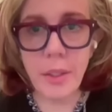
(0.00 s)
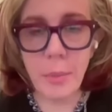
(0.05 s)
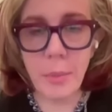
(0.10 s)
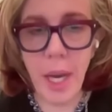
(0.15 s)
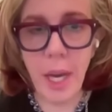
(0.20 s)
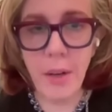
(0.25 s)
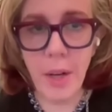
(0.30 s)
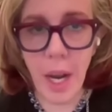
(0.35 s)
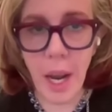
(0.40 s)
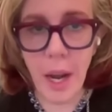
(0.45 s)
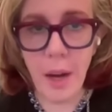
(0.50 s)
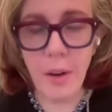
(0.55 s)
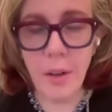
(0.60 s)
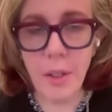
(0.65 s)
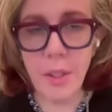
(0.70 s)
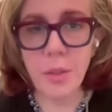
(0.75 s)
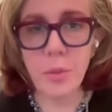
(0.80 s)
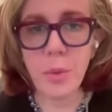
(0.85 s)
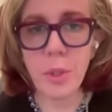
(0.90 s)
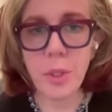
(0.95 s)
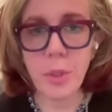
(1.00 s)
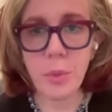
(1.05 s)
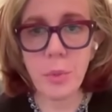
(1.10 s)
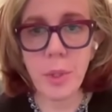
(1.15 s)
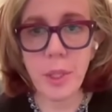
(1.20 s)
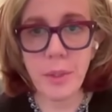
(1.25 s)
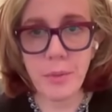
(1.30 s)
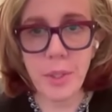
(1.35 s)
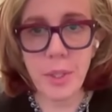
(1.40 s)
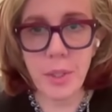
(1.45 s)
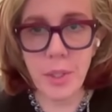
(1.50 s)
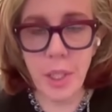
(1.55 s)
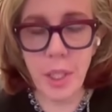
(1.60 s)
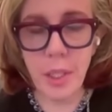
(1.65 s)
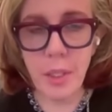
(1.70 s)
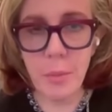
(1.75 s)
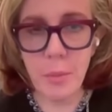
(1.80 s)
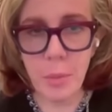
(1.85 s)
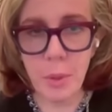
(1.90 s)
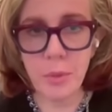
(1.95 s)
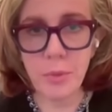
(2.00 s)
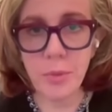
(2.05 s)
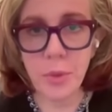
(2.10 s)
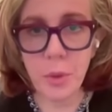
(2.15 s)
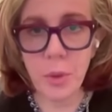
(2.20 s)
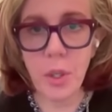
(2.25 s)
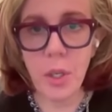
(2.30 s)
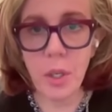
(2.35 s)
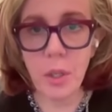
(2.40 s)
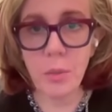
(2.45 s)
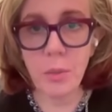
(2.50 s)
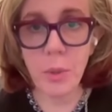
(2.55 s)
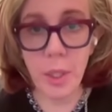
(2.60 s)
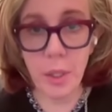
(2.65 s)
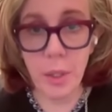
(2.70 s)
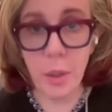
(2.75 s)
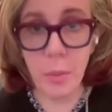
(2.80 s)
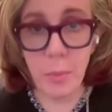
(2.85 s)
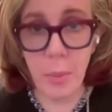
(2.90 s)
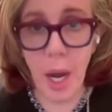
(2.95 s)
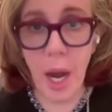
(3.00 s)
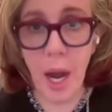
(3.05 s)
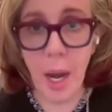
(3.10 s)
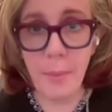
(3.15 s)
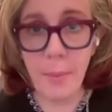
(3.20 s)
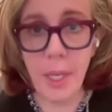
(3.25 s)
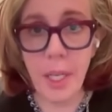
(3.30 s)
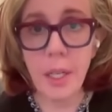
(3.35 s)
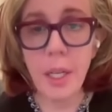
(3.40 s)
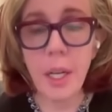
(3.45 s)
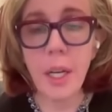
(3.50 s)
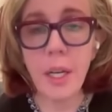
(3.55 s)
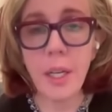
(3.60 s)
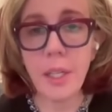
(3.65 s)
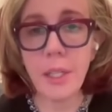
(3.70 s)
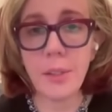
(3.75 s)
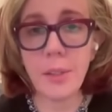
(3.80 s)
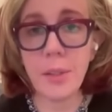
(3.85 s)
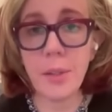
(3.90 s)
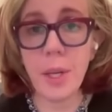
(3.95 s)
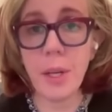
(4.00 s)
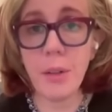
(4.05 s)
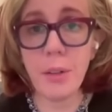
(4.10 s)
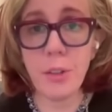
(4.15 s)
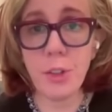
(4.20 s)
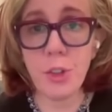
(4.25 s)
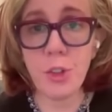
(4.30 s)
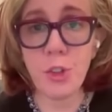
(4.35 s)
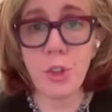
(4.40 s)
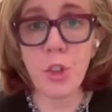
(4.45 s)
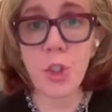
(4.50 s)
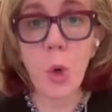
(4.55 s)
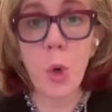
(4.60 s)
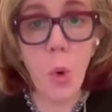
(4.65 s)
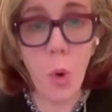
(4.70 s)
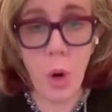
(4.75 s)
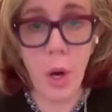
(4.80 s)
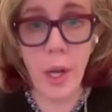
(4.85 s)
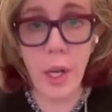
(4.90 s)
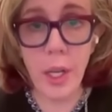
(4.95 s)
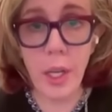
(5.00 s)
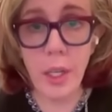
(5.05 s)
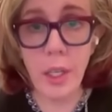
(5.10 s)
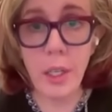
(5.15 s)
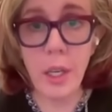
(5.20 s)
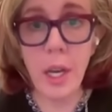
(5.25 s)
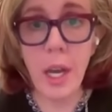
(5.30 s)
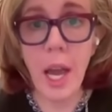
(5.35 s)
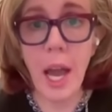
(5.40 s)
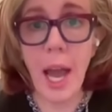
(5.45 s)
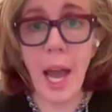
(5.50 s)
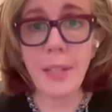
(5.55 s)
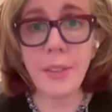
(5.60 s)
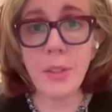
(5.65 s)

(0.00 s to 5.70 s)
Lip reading: things about Harris, which we've seen before with Obama, is there's joy.